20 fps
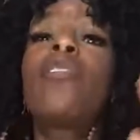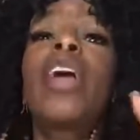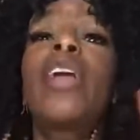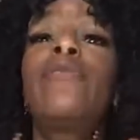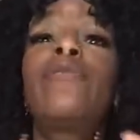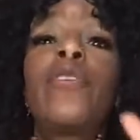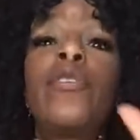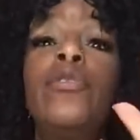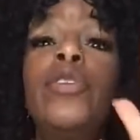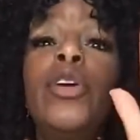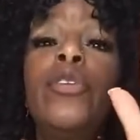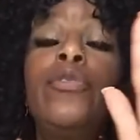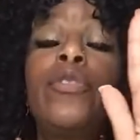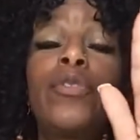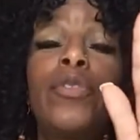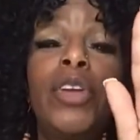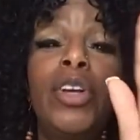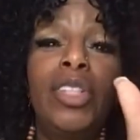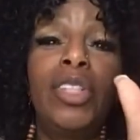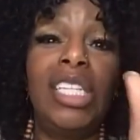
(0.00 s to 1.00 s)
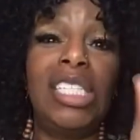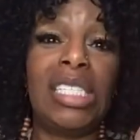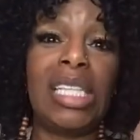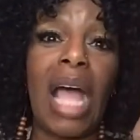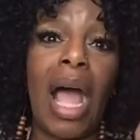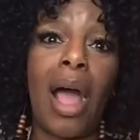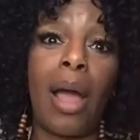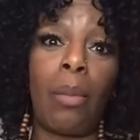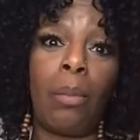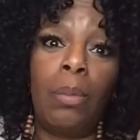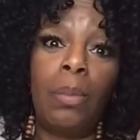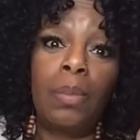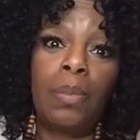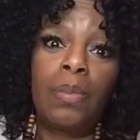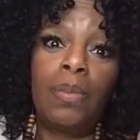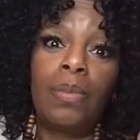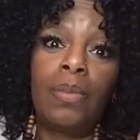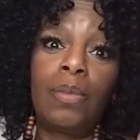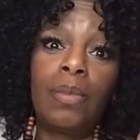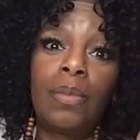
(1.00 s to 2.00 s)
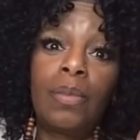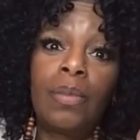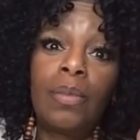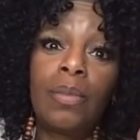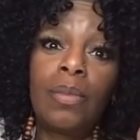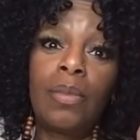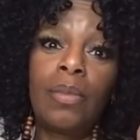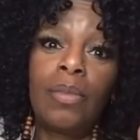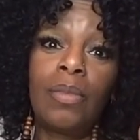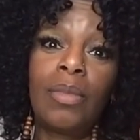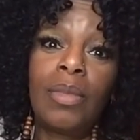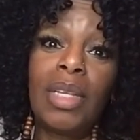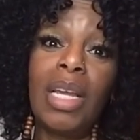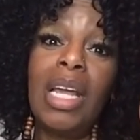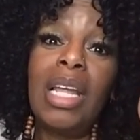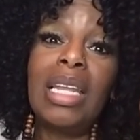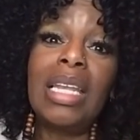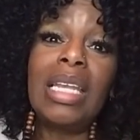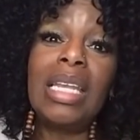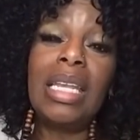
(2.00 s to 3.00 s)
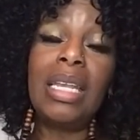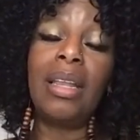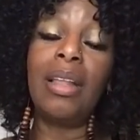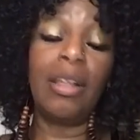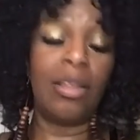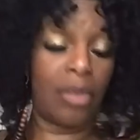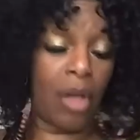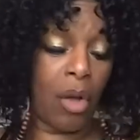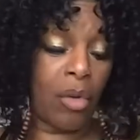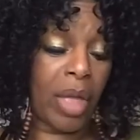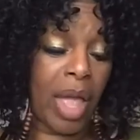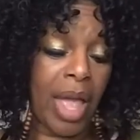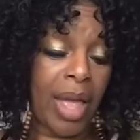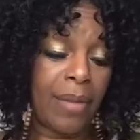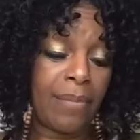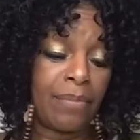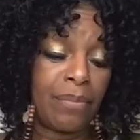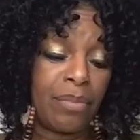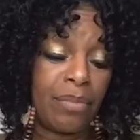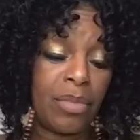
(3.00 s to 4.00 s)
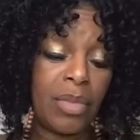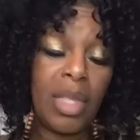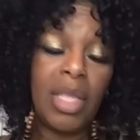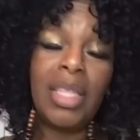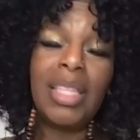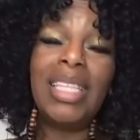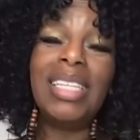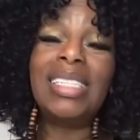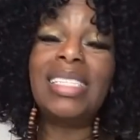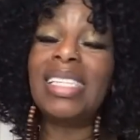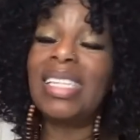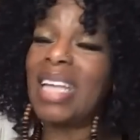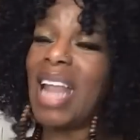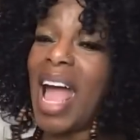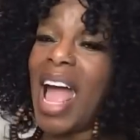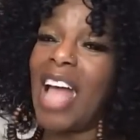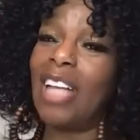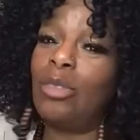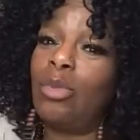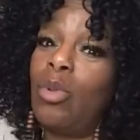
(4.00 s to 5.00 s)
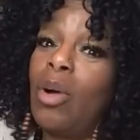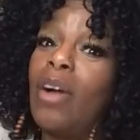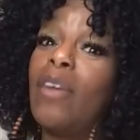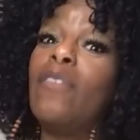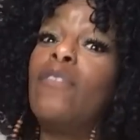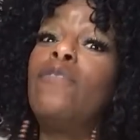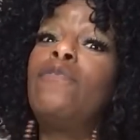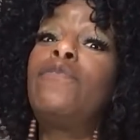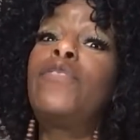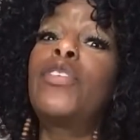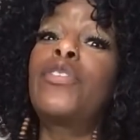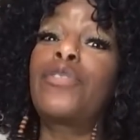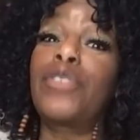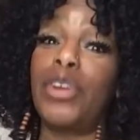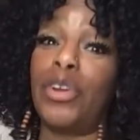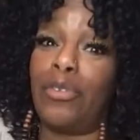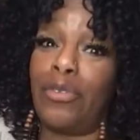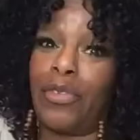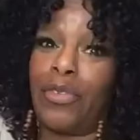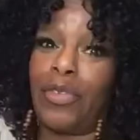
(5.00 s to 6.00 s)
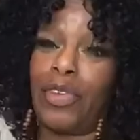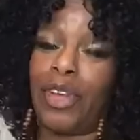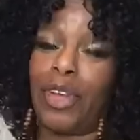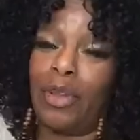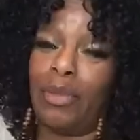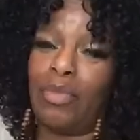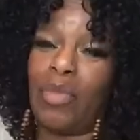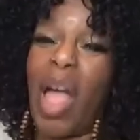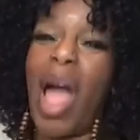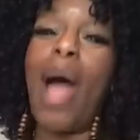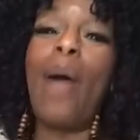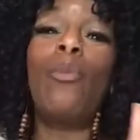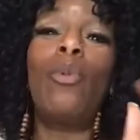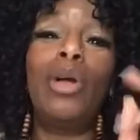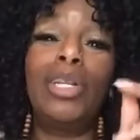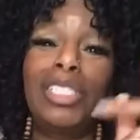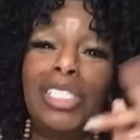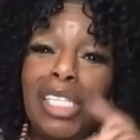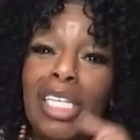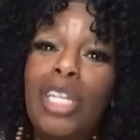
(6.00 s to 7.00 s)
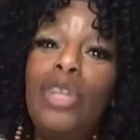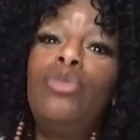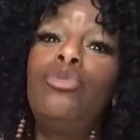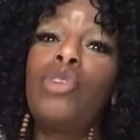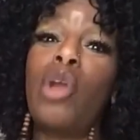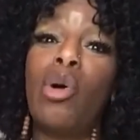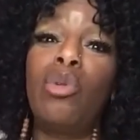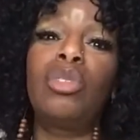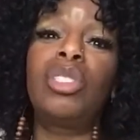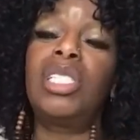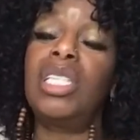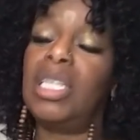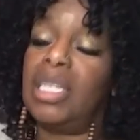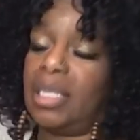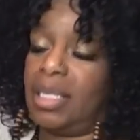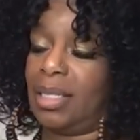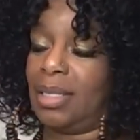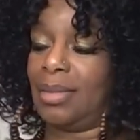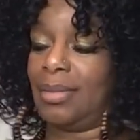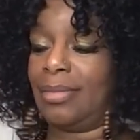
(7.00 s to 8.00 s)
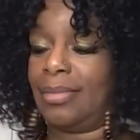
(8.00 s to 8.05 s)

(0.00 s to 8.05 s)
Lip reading: All right, for real this time. Okay, this is the last one. For real. I want to see who knows this.